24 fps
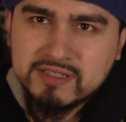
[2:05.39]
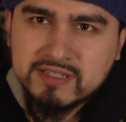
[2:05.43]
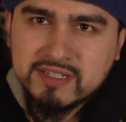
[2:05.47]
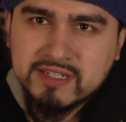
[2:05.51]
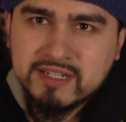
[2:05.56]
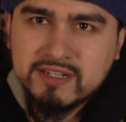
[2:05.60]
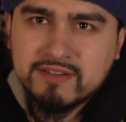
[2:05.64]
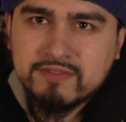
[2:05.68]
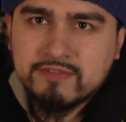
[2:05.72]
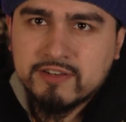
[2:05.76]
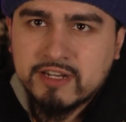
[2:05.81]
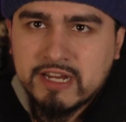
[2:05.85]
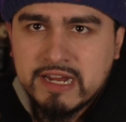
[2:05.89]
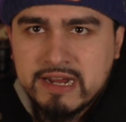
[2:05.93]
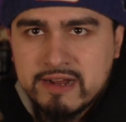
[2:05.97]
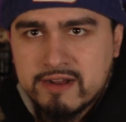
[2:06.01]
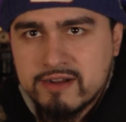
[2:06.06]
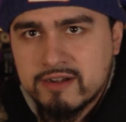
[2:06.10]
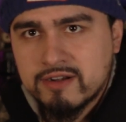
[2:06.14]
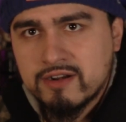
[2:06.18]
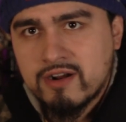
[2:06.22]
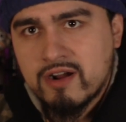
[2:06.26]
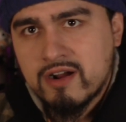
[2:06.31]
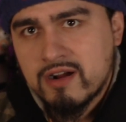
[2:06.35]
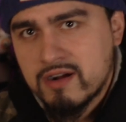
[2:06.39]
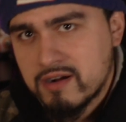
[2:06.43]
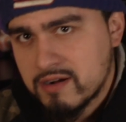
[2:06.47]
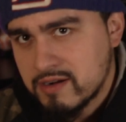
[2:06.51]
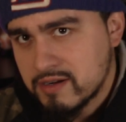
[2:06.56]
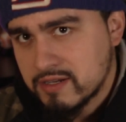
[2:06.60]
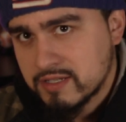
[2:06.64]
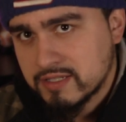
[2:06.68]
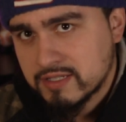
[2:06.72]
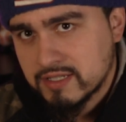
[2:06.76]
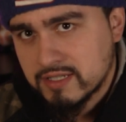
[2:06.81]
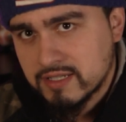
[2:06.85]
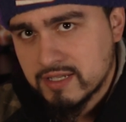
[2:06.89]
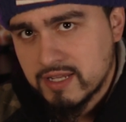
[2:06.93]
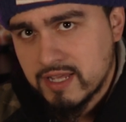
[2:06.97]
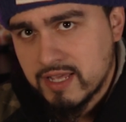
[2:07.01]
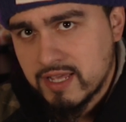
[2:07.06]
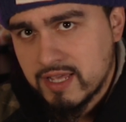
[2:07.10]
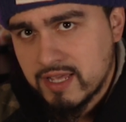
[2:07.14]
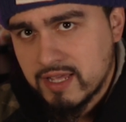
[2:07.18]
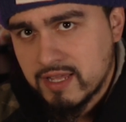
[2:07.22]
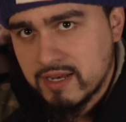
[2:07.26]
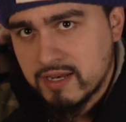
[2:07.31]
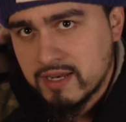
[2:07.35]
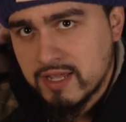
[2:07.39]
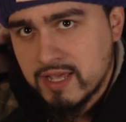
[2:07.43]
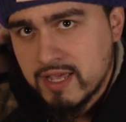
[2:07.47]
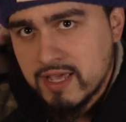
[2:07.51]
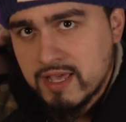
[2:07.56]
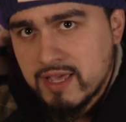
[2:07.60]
and different character arcs and